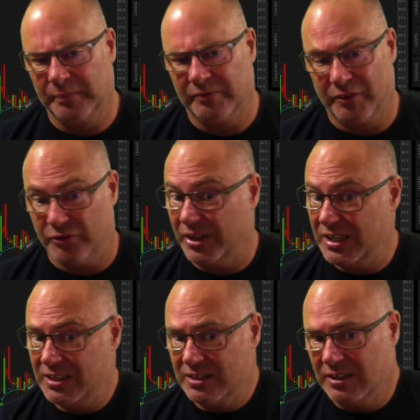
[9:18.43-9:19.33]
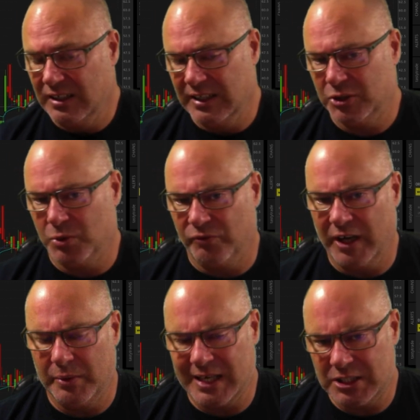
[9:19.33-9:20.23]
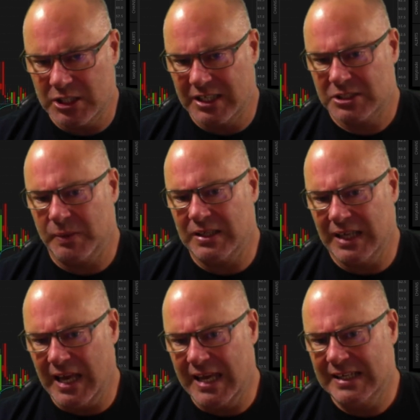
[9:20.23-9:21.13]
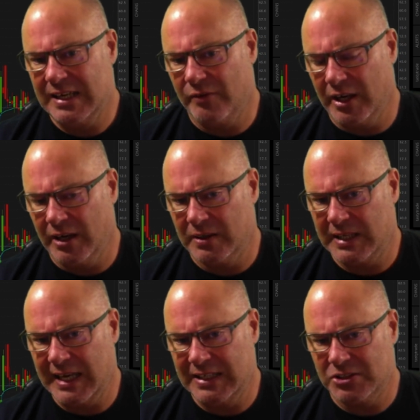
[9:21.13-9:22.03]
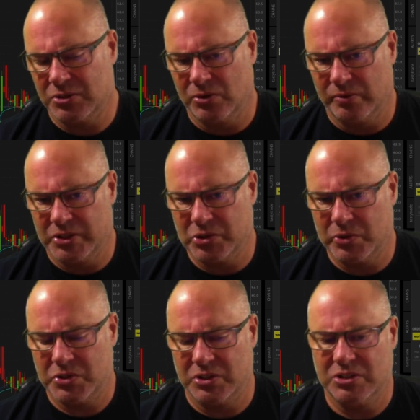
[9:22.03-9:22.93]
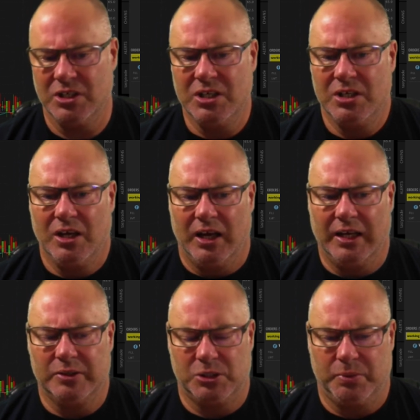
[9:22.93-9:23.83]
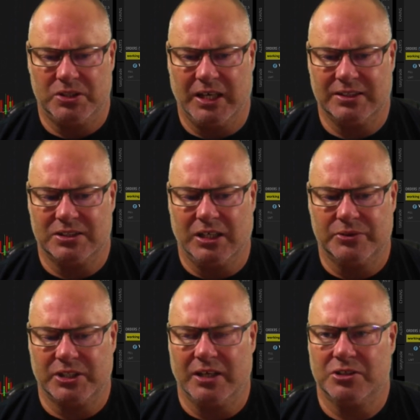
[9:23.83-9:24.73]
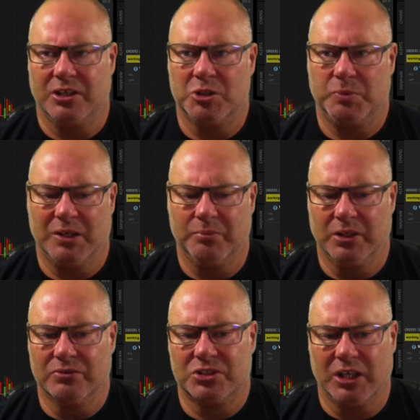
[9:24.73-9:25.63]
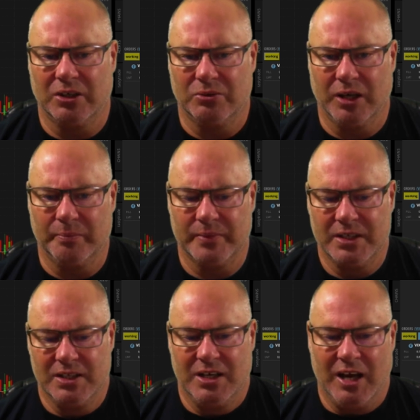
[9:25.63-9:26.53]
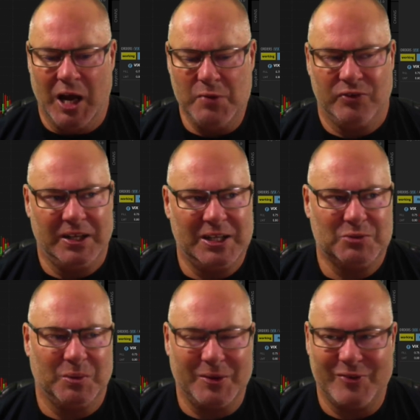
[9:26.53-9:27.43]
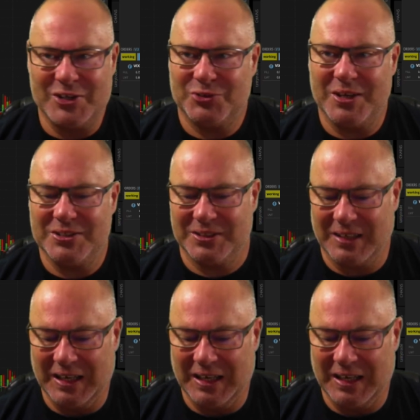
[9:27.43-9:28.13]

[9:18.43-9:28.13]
for free, in actual fact, without expending any of our gains or resources to protect ourselves against those big moves. So hopefully this will be of interest,